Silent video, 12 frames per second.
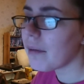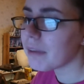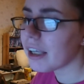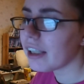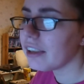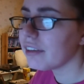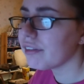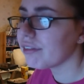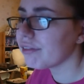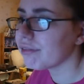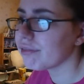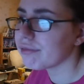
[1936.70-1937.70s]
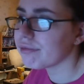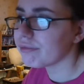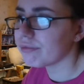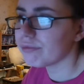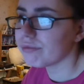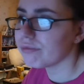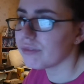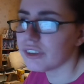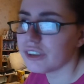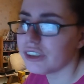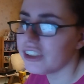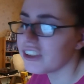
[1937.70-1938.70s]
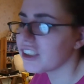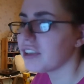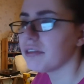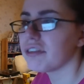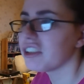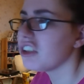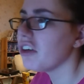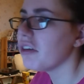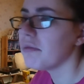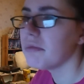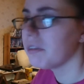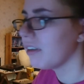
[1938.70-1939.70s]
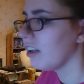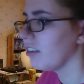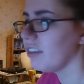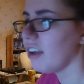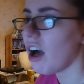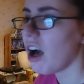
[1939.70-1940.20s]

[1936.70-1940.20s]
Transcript: kind of just gonna film and